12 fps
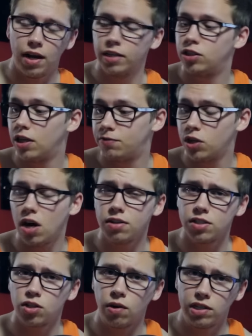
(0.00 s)
and Jeff
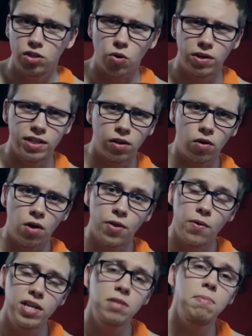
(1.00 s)
Johns is a great storyteller,
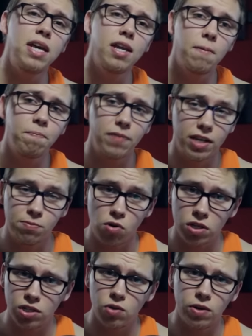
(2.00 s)
although his medium is
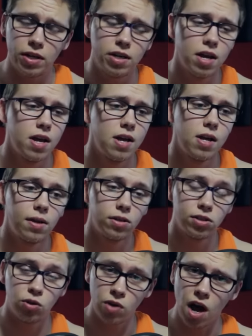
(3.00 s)
more suited
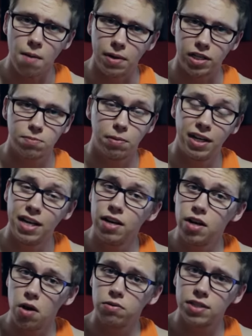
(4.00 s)
to comics. But he
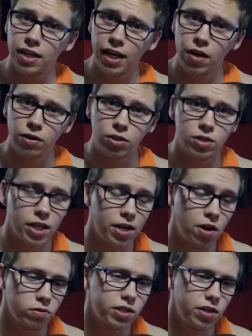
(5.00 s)
knows the characters, he
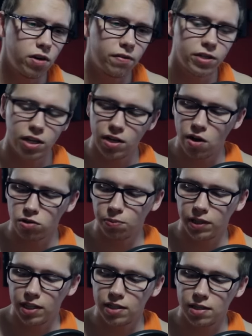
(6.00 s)
knows the universe, he knows
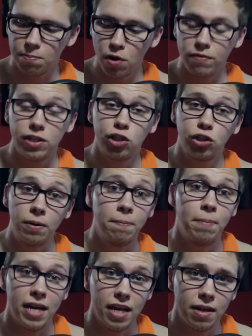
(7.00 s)
what these movies
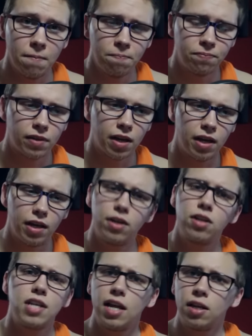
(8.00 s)
should be. He
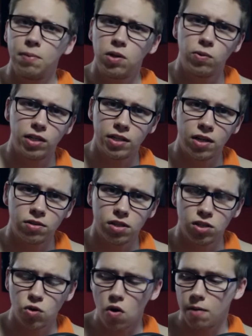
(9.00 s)
doesn't have to be the one that tells the
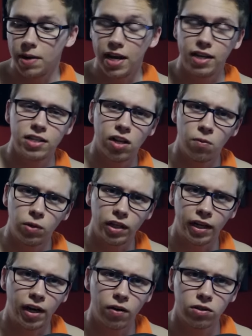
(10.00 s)
story, but he can tell them what the
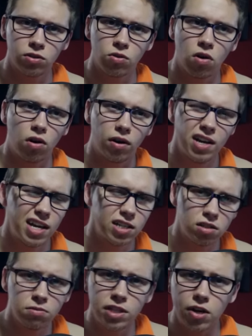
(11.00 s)
characters are and
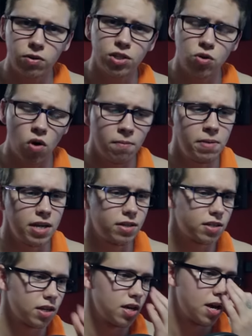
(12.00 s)
some general story
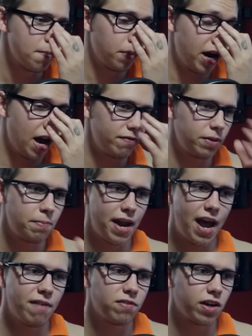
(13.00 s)
beats. But having Ben
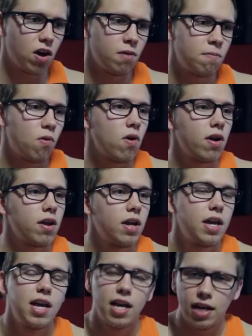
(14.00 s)
Affleck on board,
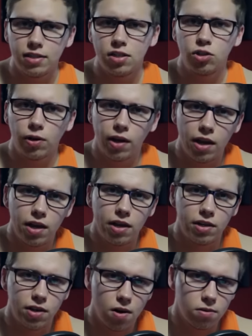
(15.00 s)
it's a tricky,
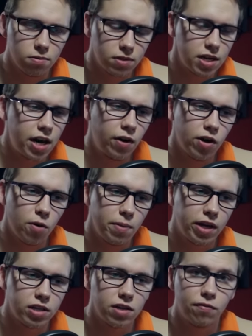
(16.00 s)
scenario,
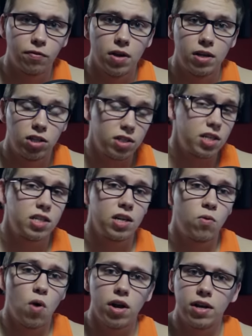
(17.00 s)
because if Justice
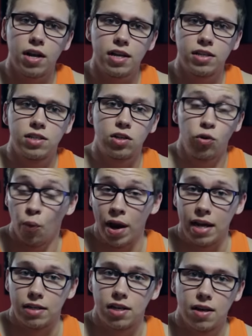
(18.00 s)
League 1 is
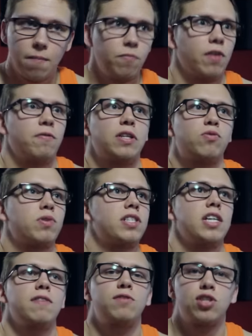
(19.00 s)
great, if it's
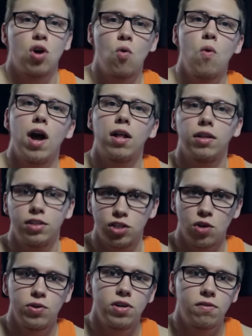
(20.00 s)
received so well and
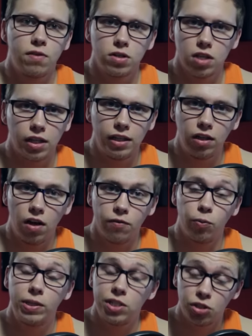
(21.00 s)
so universally loved,
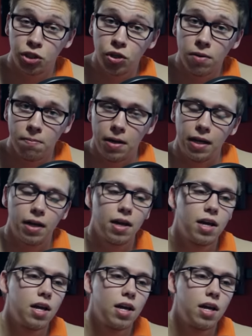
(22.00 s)
which it should be,